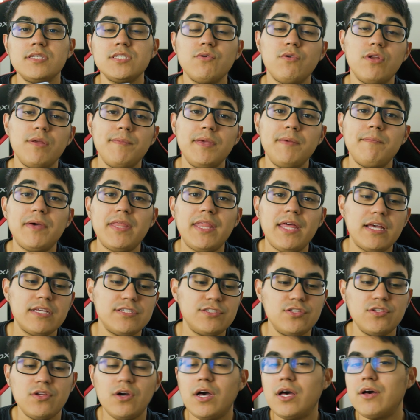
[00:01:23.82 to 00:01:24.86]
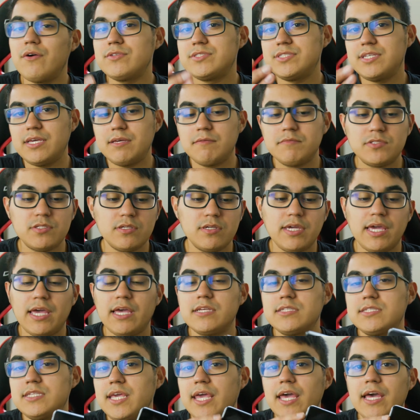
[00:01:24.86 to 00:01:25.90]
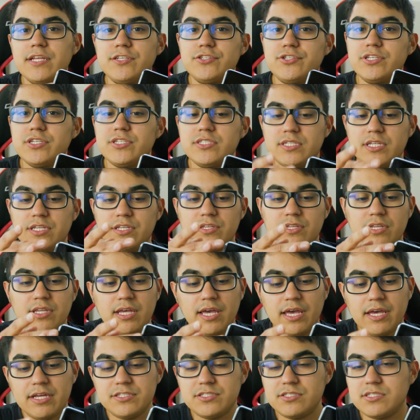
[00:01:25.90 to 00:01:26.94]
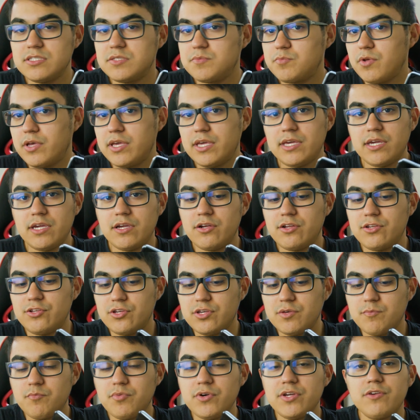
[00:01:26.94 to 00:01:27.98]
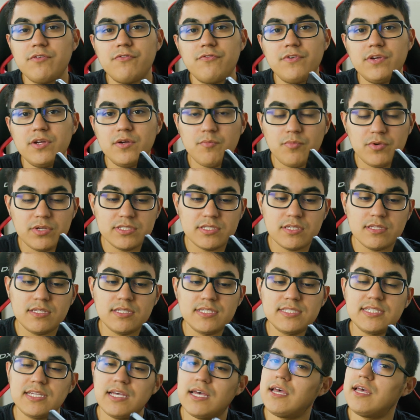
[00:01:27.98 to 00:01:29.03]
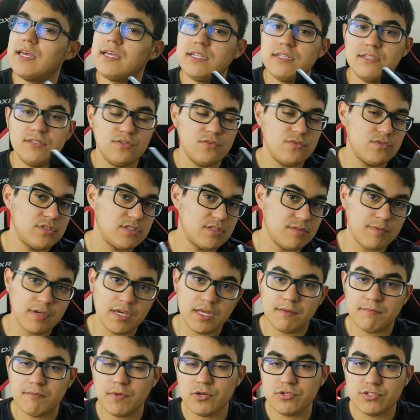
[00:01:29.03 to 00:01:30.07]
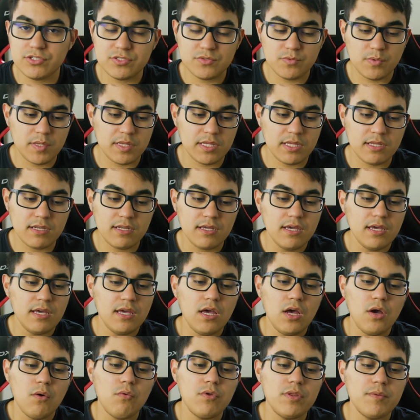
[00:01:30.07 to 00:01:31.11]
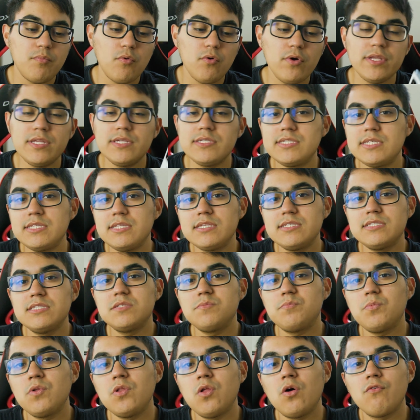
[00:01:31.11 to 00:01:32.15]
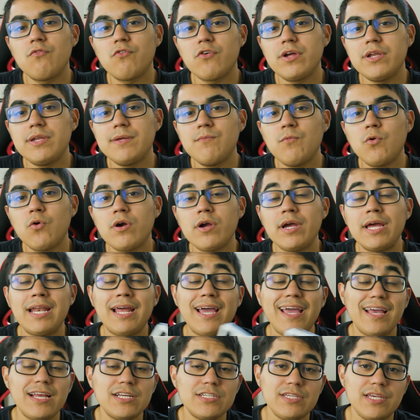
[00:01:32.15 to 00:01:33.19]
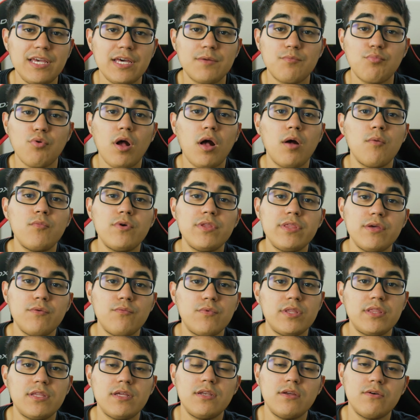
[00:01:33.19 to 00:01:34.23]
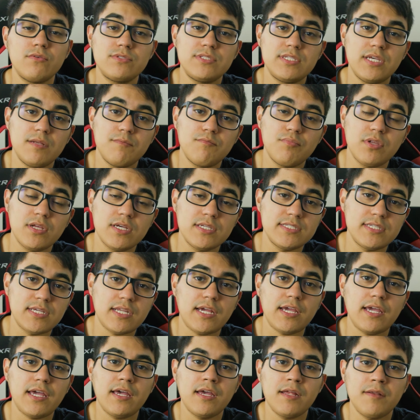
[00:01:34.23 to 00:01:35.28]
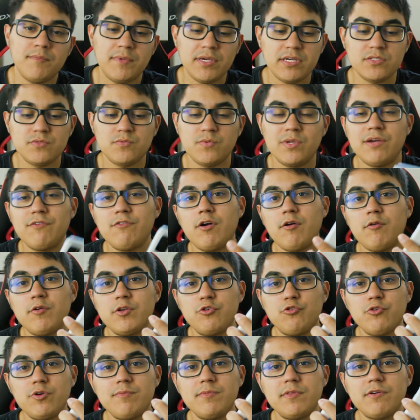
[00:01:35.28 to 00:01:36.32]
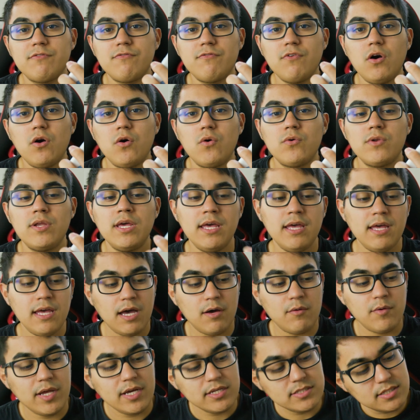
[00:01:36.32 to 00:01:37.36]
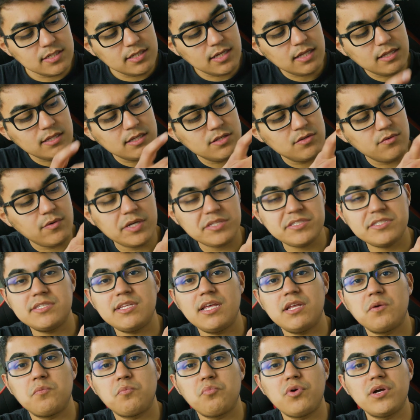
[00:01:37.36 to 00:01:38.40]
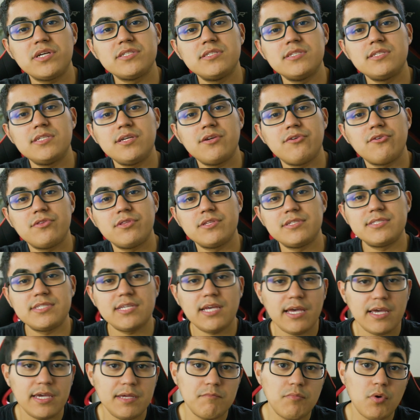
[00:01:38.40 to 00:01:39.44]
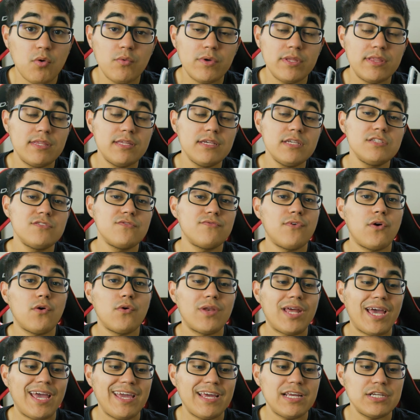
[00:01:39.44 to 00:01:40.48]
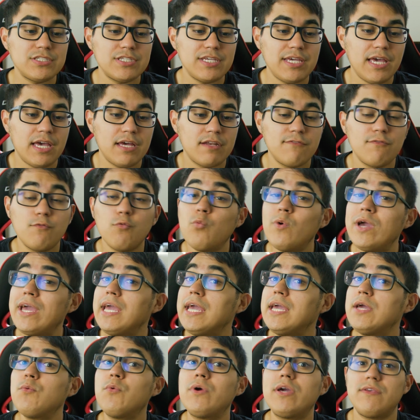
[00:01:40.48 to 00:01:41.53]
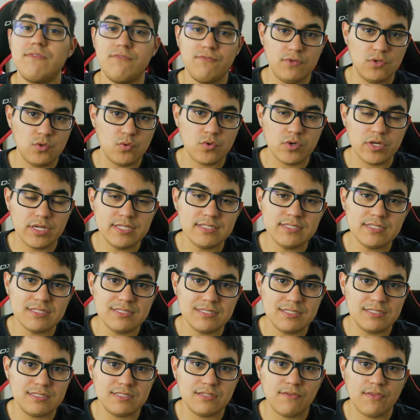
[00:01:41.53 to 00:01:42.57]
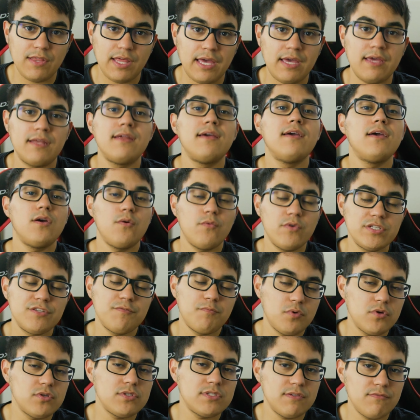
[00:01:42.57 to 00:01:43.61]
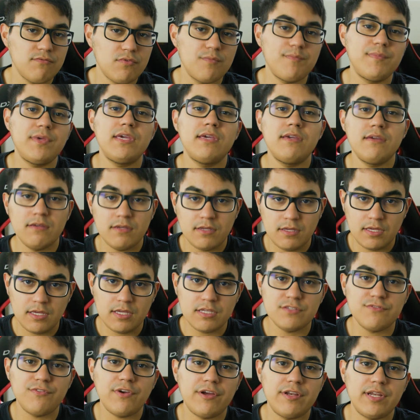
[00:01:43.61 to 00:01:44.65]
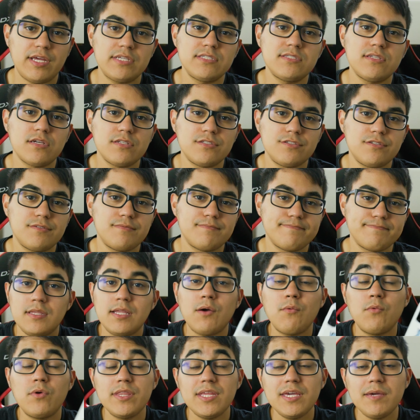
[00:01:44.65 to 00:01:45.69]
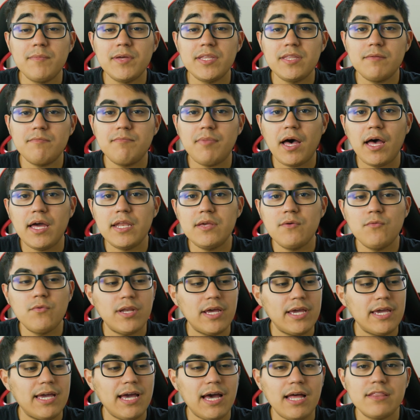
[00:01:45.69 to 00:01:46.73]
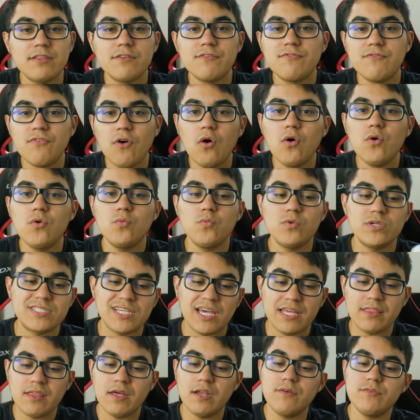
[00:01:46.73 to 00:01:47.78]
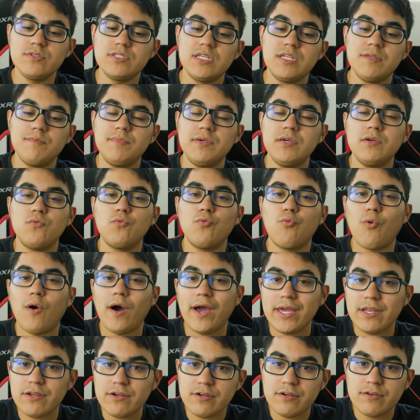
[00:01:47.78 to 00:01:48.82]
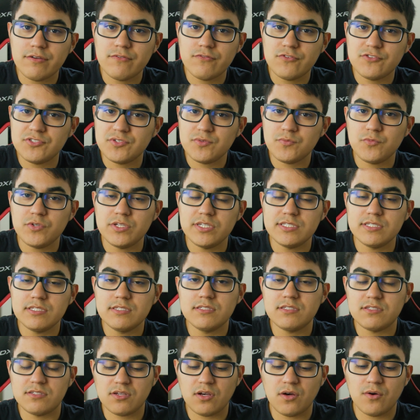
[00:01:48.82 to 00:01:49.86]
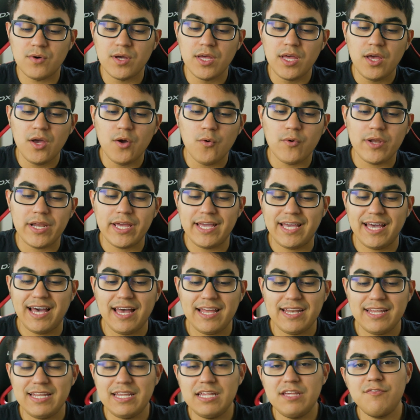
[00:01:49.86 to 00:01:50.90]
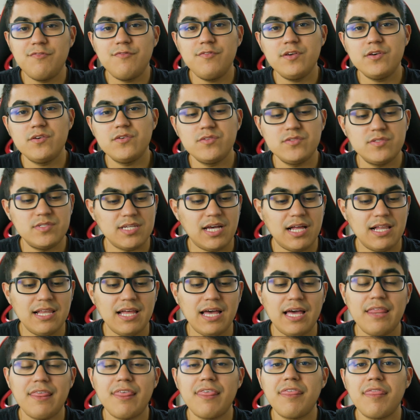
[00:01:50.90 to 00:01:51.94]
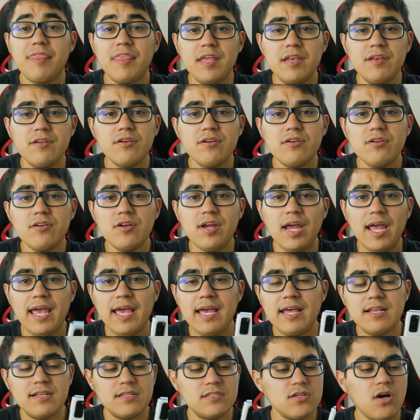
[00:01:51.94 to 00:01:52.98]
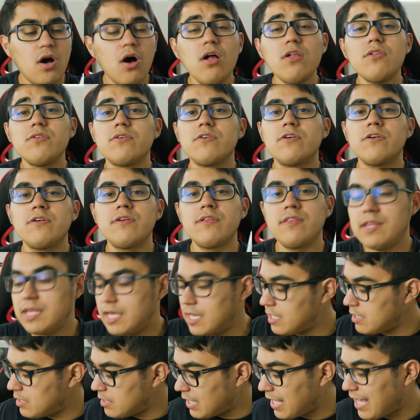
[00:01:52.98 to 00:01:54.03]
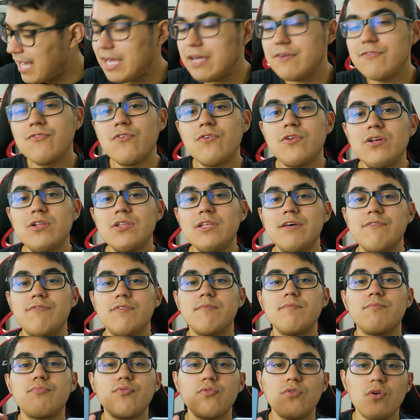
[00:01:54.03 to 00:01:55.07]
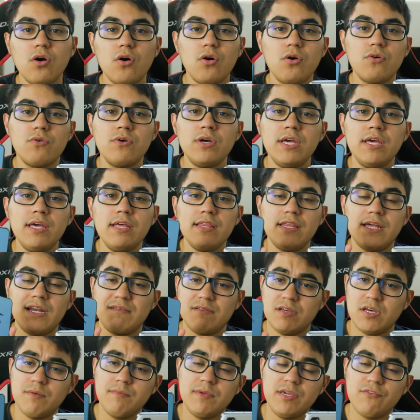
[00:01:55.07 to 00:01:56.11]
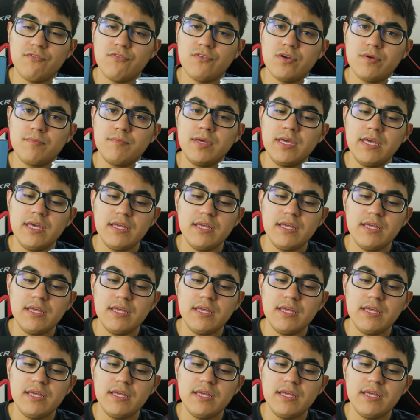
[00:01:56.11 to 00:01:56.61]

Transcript: So what I mean by that is, you know how Samsung has the edges and the edge display here, and you can put your fingerprints on the side and do some kind of motions with it. Well, the point is it doesn't spill over anymore, and I actually had a problem with it with the Note 10 Plus that I had, because whenever I would grip the phone, I would accidentally do accidental presses here on the side, but with this phone, I actually had way fewer instances of that, which personally for me is a very nice touch. Now, one thing about the body when I got the phone was I thought it was going to be wider for some reason. So when I got it, it feels a lot thinner and taller than the iPhone 11 Pro that I'm coming from.